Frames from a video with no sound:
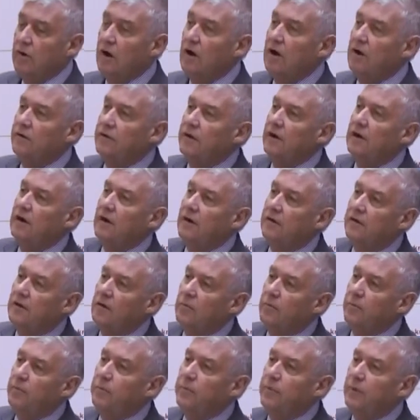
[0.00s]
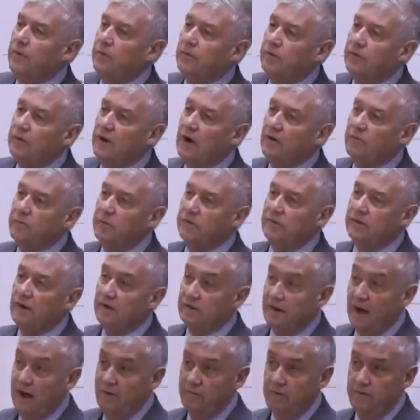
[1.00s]
rather that the government
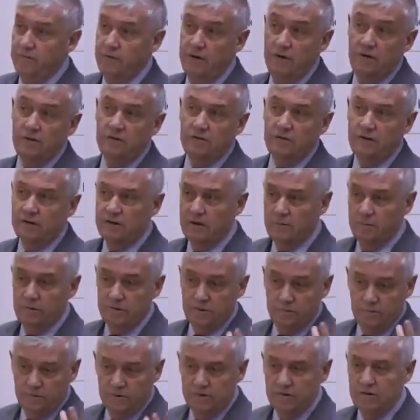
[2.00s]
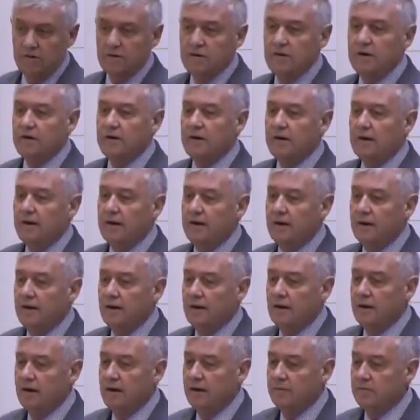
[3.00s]
does have a view. They commissioned me to do it.
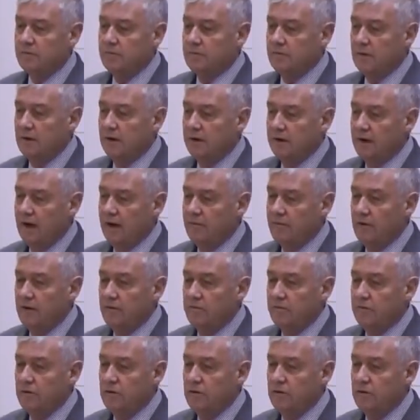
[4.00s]
I gave a